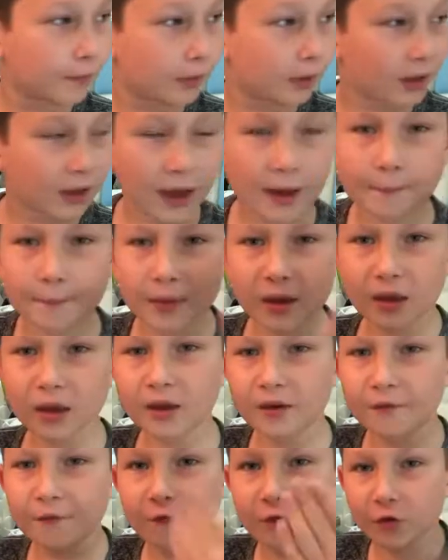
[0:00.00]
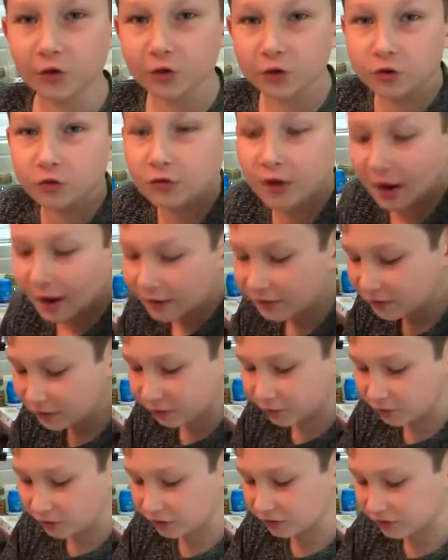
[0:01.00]
But, like, I'm making it for you guys
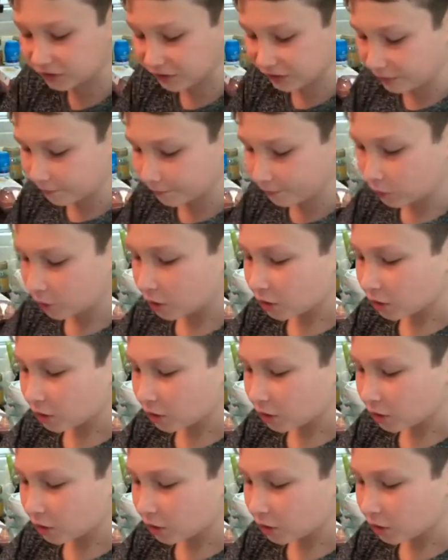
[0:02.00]
so you can see.